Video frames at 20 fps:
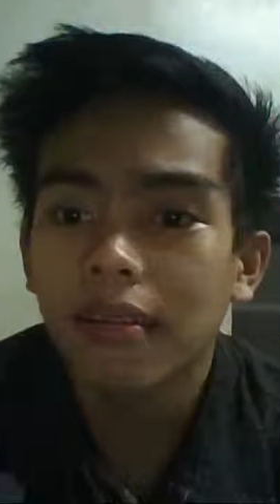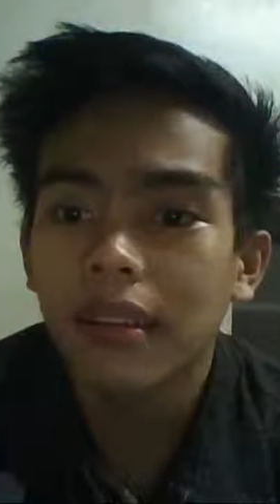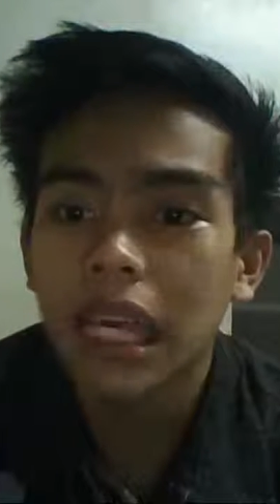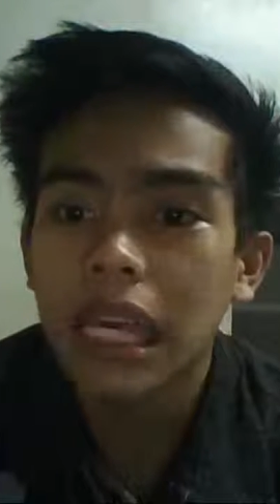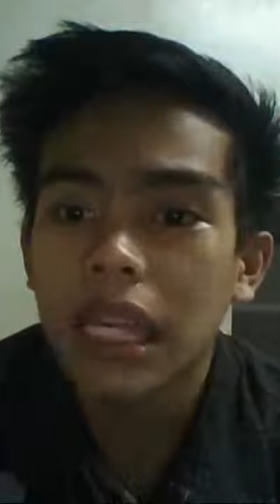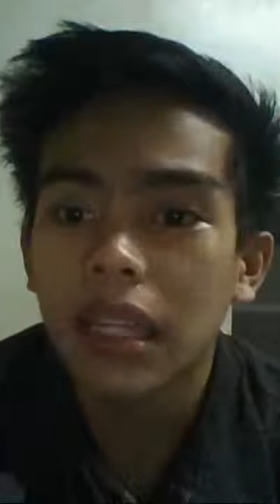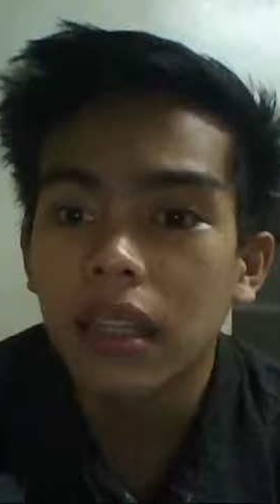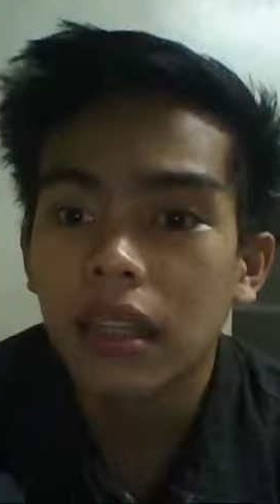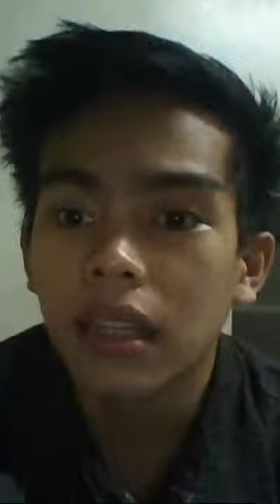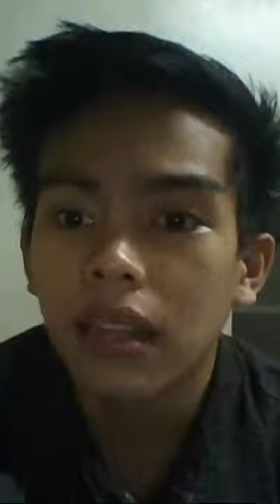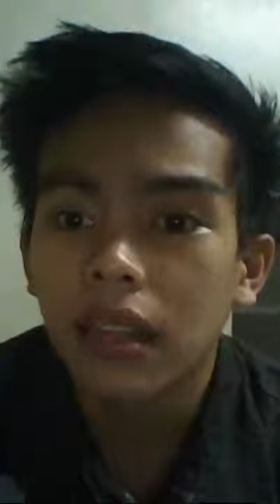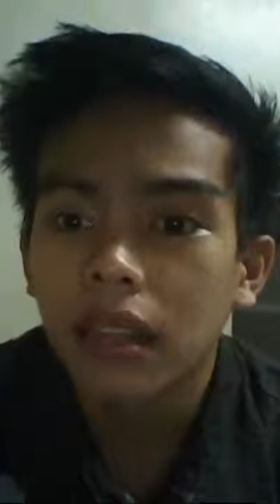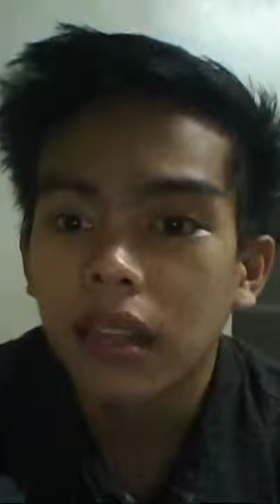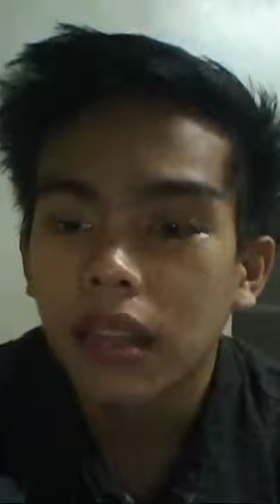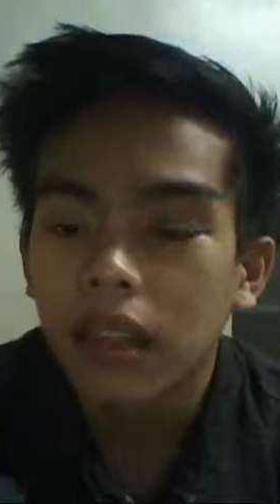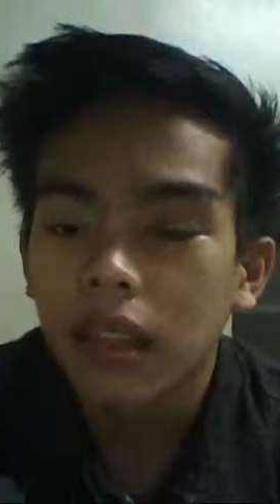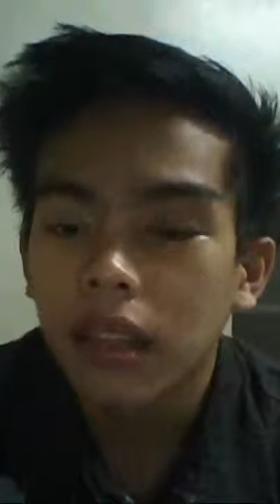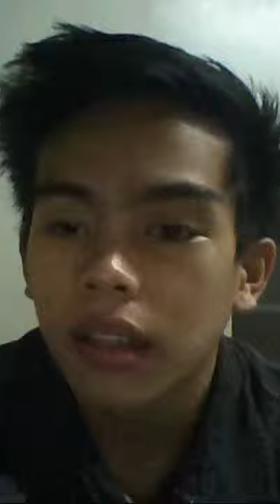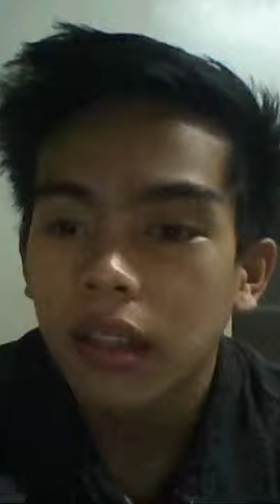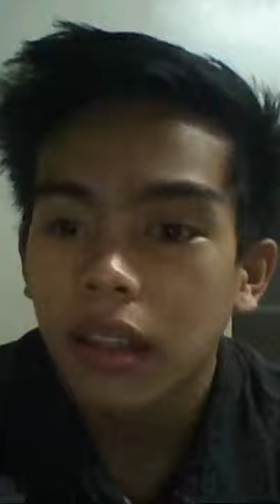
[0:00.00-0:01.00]
tail
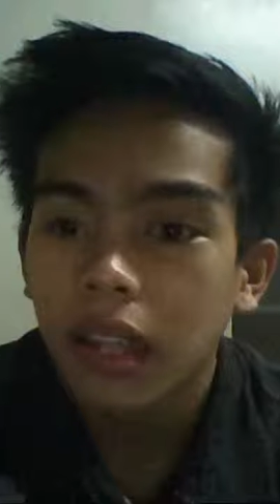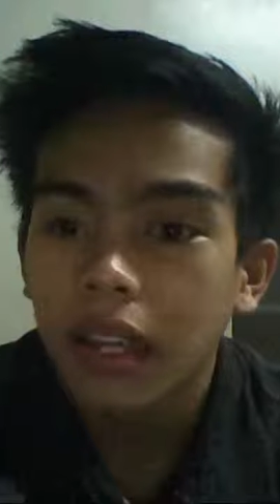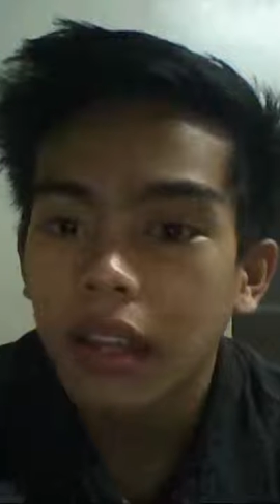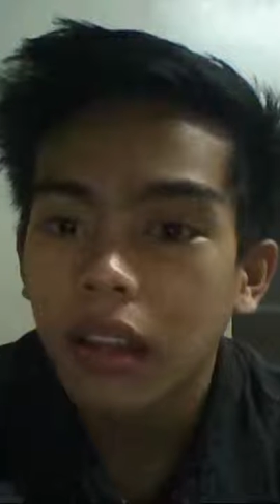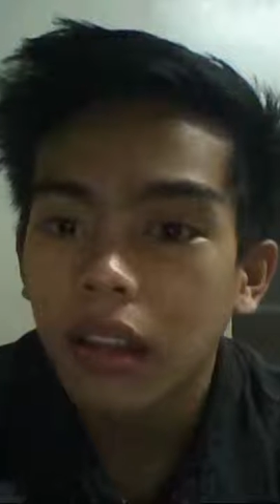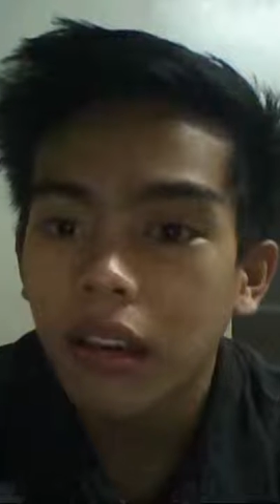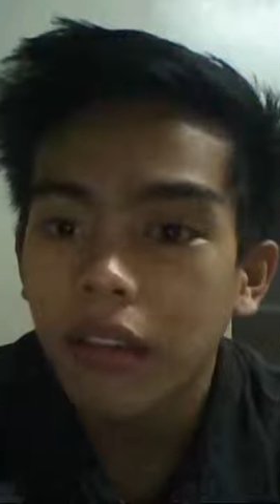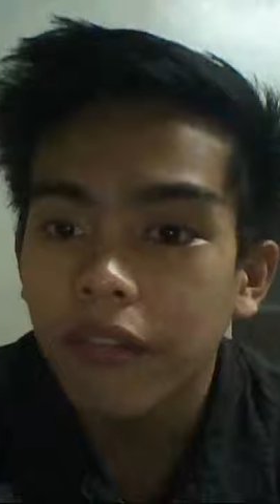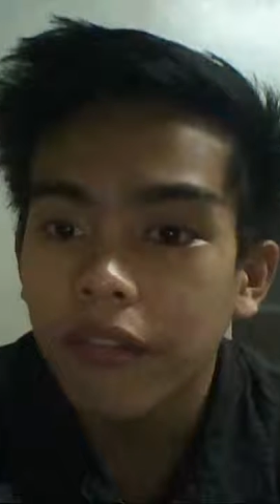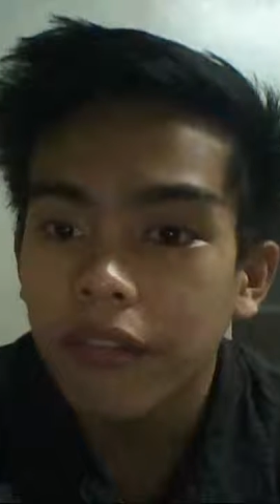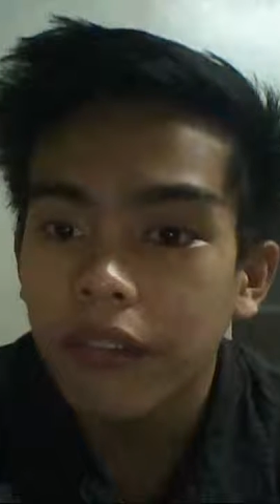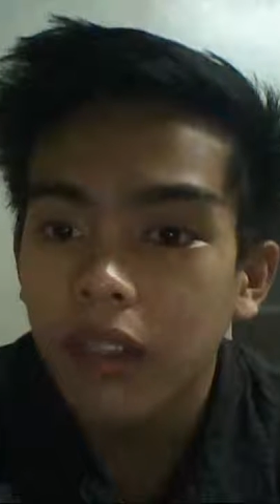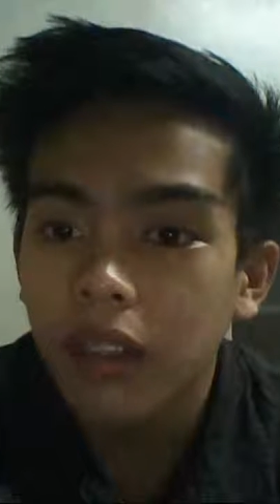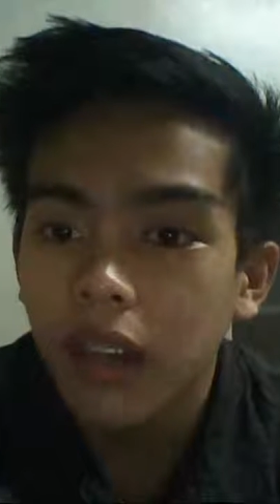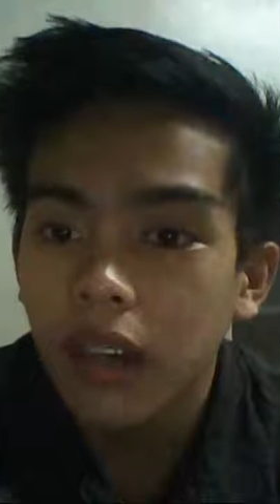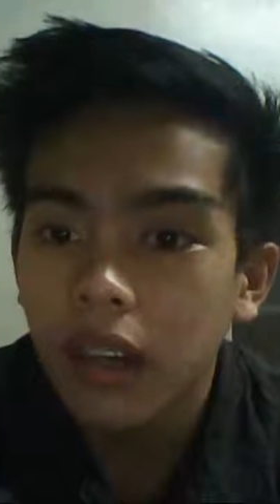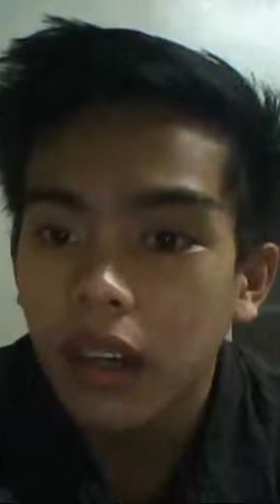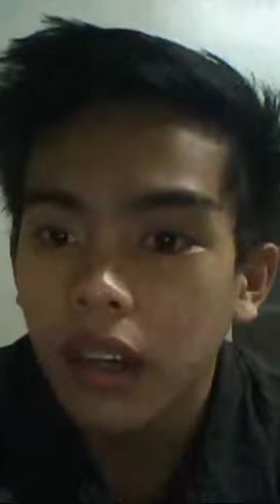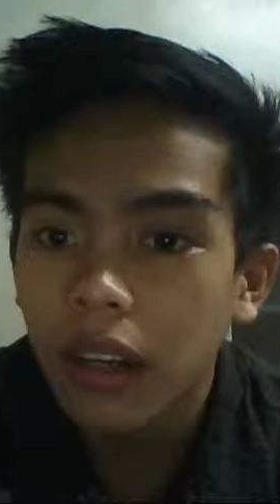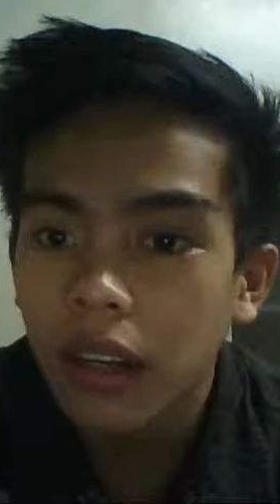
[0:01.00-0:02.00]
of
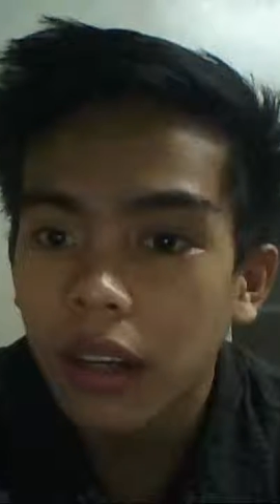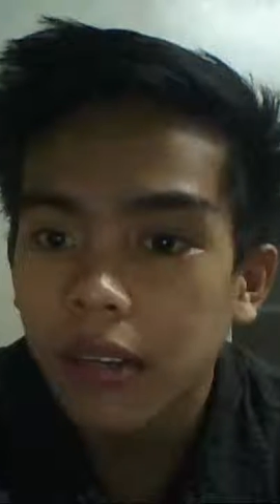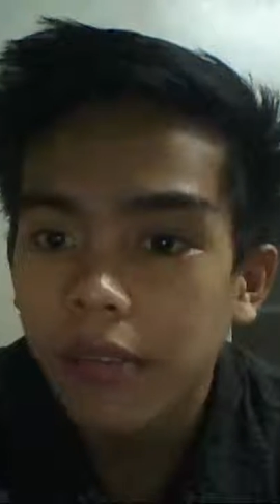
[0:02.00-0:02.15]
the